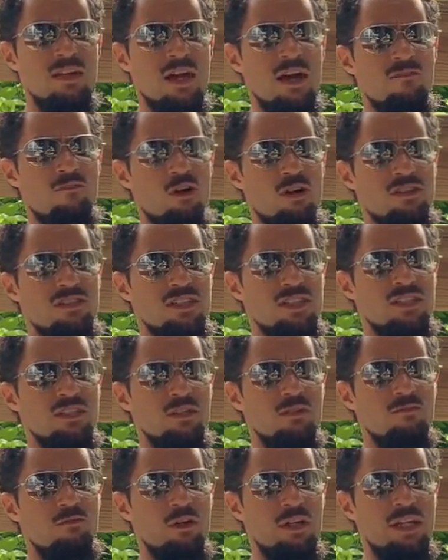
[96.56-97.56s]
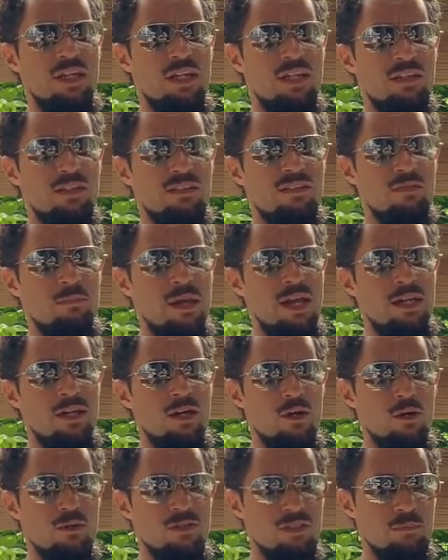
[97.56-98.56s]
of our season for getting
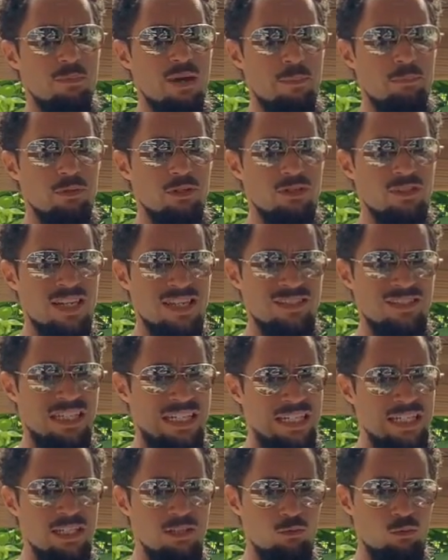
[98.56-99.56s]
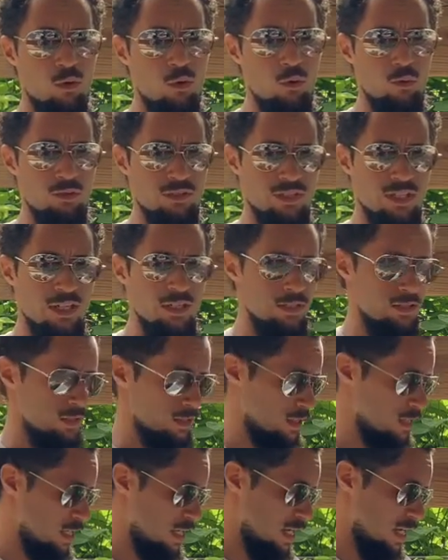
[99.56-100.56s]
tomatoes and peppers as the heat rolls in.
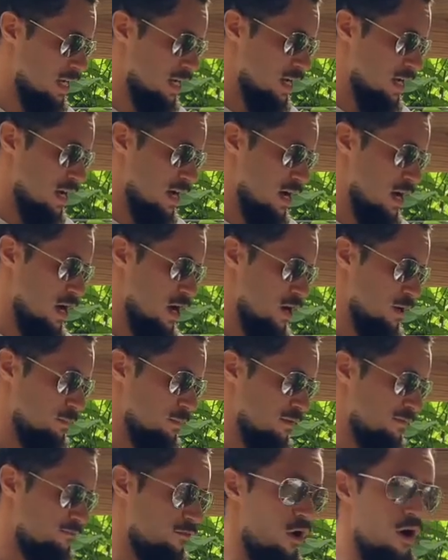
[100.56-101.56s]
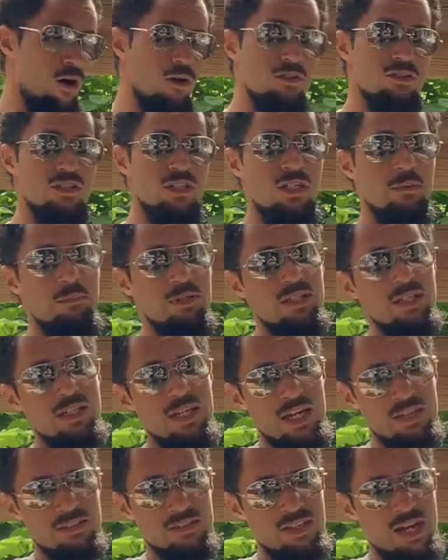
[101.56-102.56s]
Fall is going to be the
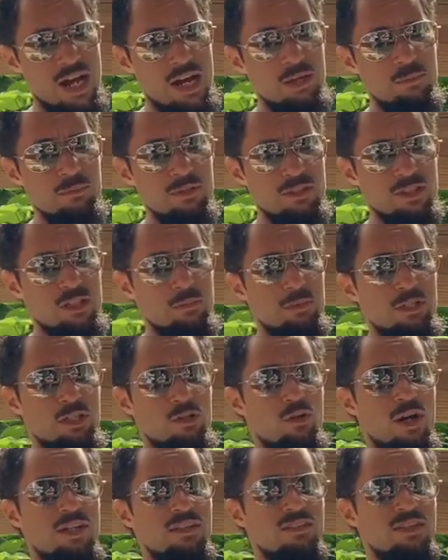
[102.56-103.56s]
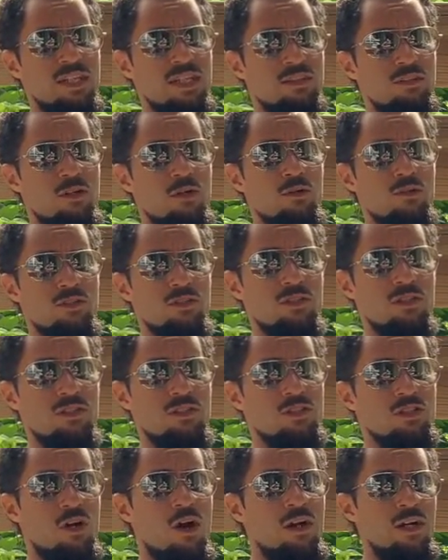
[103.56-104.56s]
next time. It's going to be great to get those
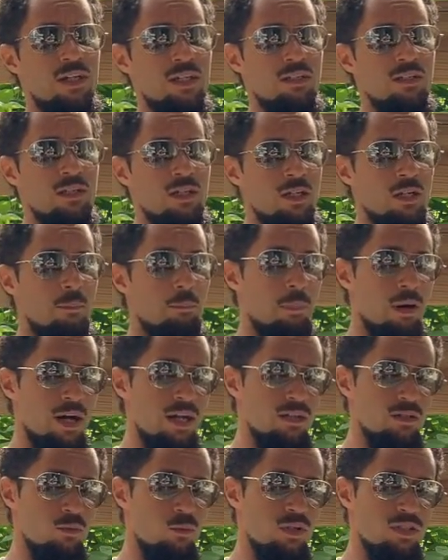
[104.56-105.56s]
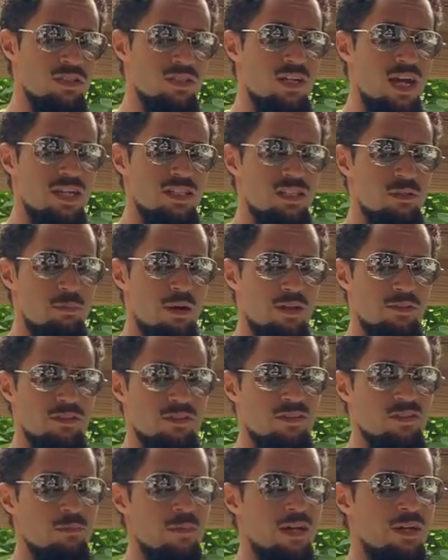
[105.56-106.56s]
started. But what's nice about the
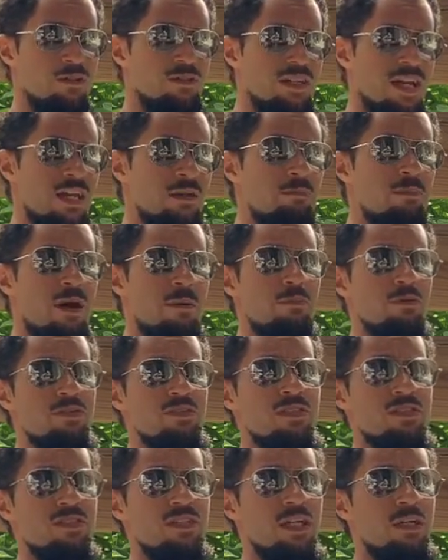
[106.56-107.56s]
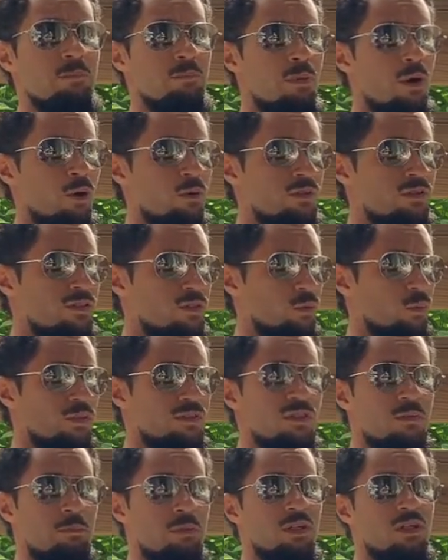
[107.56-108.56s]
tomatoes and peppers is they both will
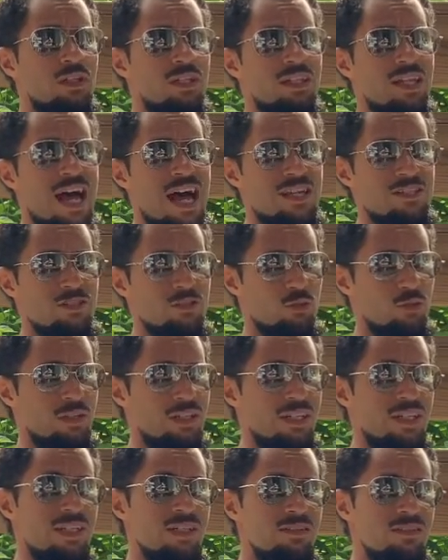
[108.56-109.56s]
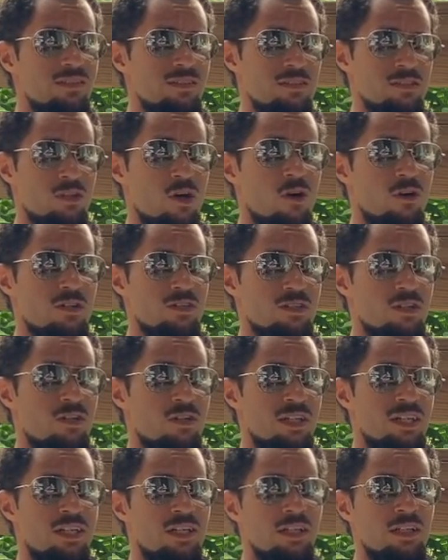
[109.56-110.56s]
typically last through the heat as long as they're
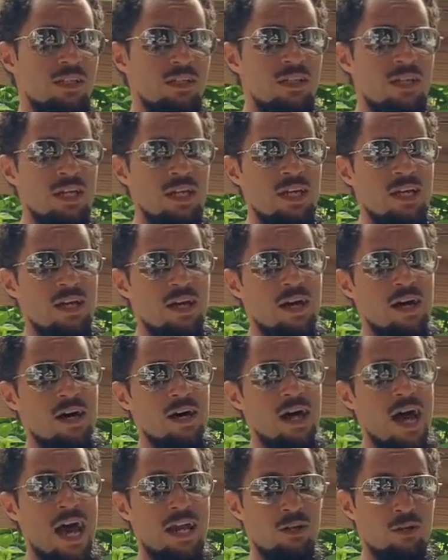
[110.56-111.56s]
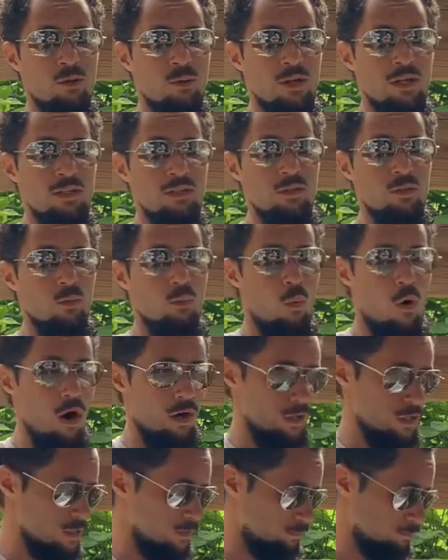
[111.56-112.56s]
getting adequate
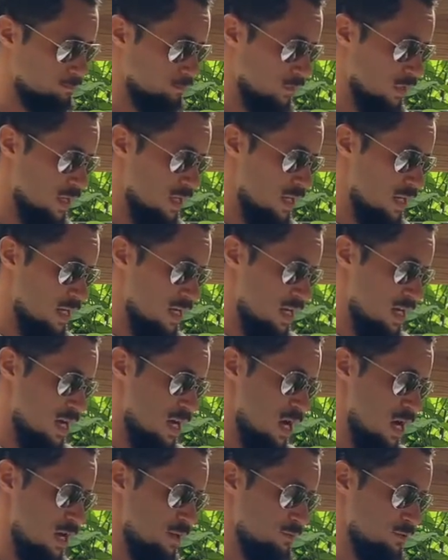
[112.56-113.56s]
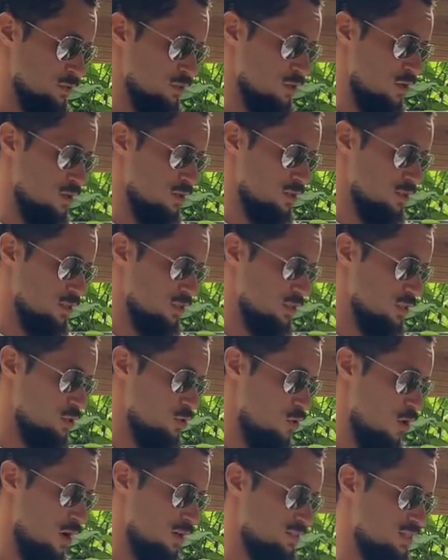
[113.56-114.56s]
water. So as long as
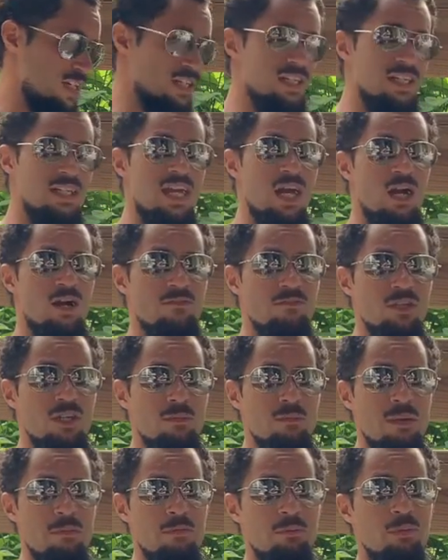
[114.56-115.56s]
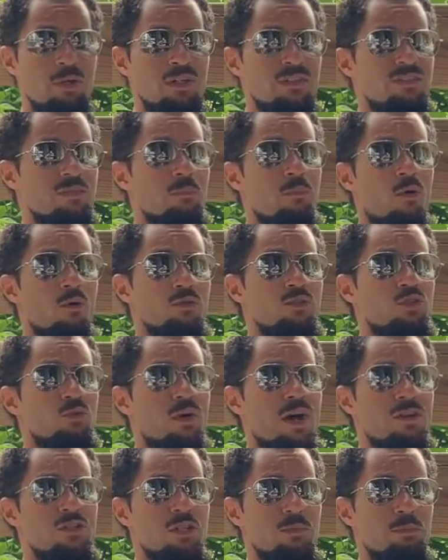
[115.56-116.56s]
you are taking care of them, maybe putting some mulch
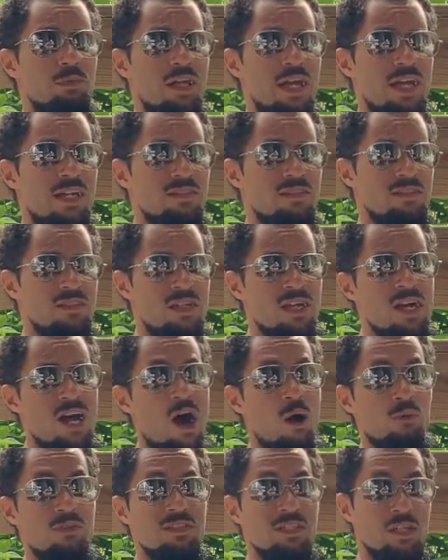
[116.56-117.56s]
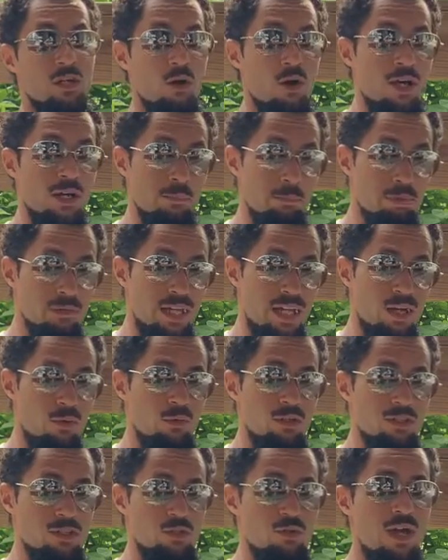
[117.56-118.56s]
around your plants, I would say go ahead and plant
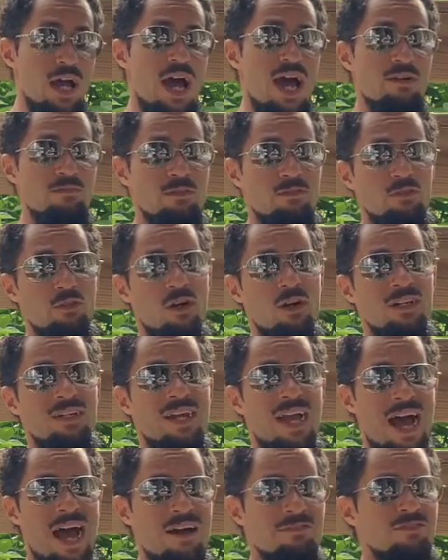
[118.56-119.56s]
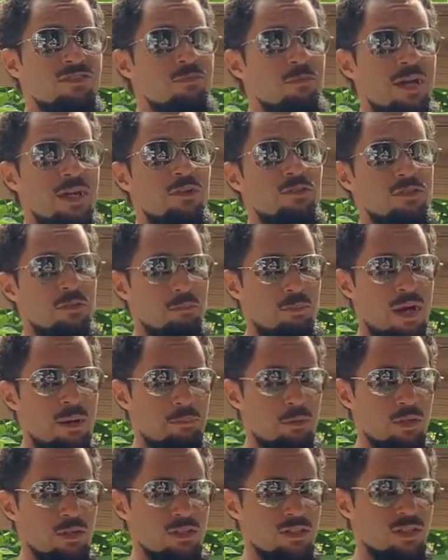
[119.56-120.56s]
what you have if you already have tomatoes and
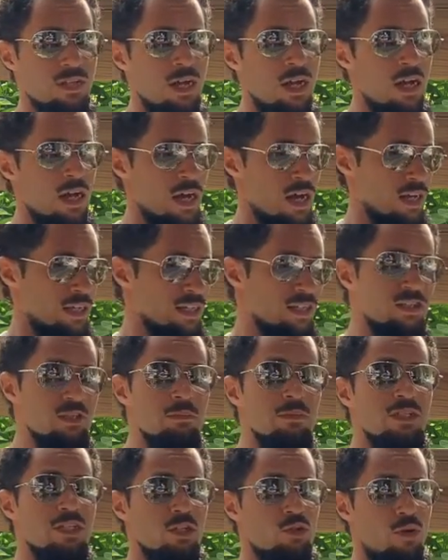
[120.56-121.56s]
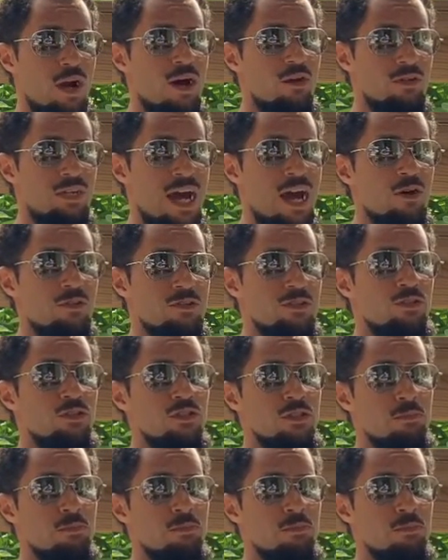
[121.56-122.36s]
peppers. Get them in the ground now as soon as